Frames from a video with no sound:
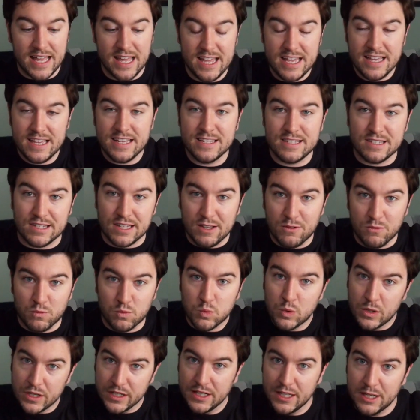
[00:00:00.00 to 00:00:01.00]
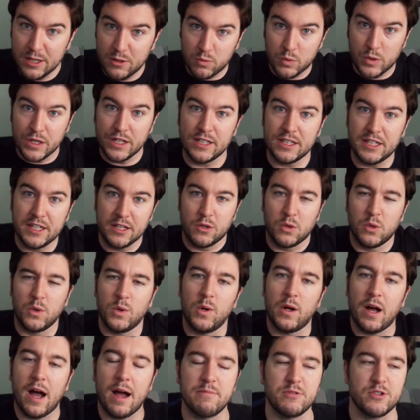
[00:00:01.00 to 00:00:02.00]
is really, really
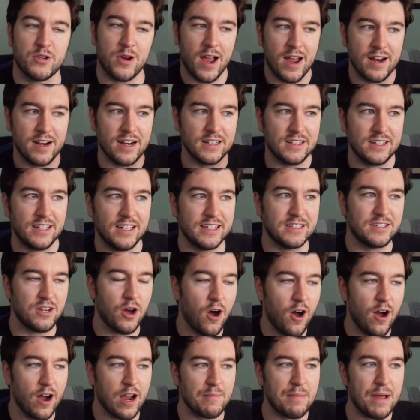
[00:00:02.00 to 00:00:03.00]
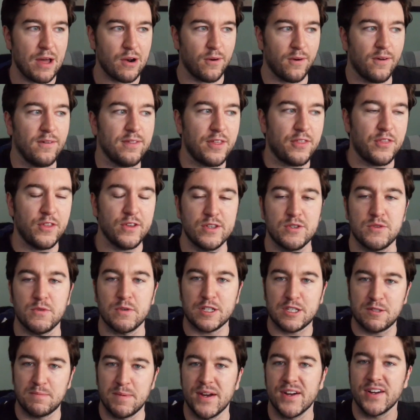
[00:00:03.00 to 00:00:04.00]
cool. I'm trying not to like talk about all the things you
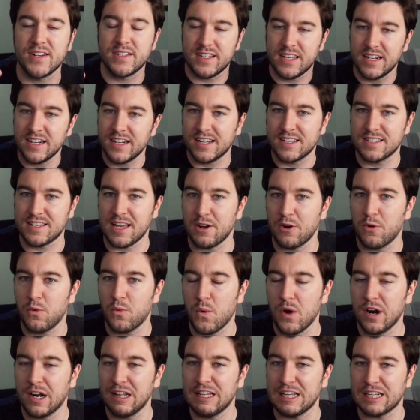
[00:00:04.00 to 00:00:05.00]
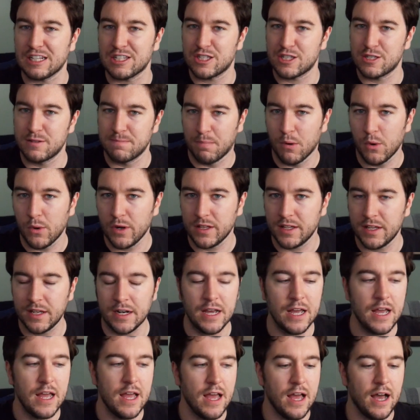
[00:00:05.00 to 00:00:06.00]
experience in it because I don't want to like spoil it.
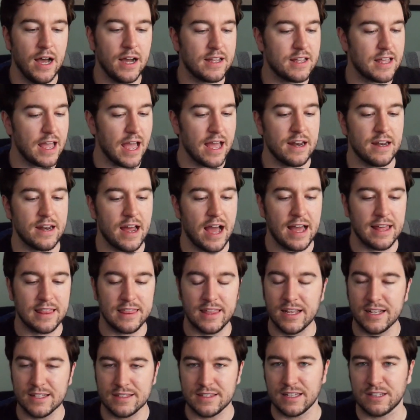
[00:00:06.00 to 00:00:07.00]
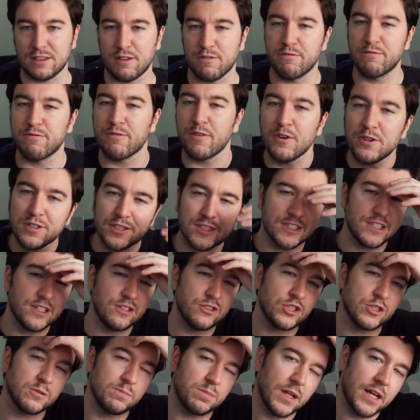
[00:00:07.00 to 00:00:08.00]
Again, I think it's like the first thing
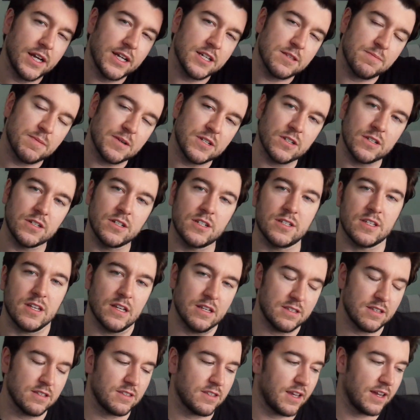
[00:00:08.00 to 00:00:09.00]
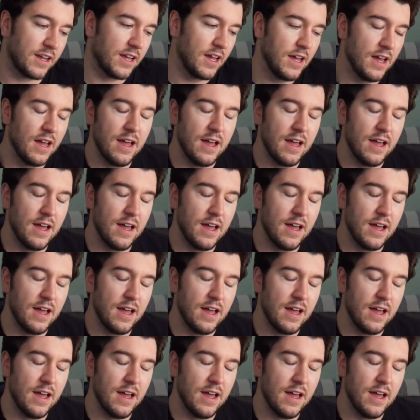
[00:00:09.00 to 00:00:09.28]
you should play, especially just because it's like